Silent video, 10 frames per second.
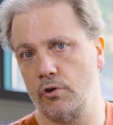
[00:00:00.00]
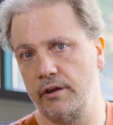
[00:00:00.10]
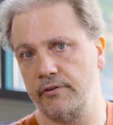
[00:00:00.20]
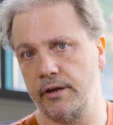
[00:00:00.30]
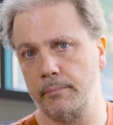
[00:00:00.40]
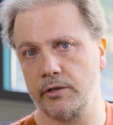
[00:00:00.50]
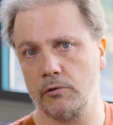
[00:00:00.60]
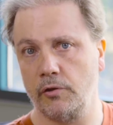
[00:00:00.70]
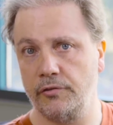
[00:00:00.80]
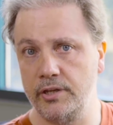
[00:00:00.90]
or
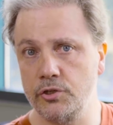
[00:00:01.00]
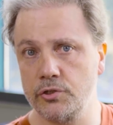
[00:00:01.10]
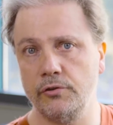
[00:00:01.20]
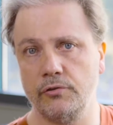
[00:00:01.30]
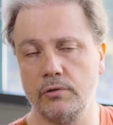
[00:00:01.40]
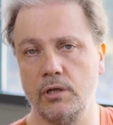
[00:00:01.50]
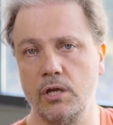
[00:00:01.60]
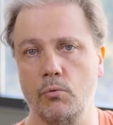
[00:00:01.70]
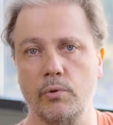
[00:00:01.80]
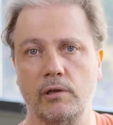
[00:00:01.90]
environmental conditions
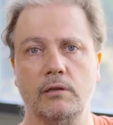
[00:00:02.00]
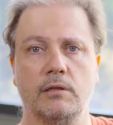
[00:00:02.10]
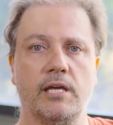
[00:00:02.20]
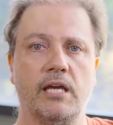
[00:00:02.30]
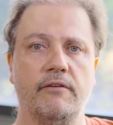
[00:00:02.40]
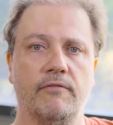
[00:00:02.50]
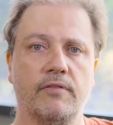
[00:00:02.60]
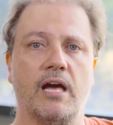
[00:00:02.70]
will give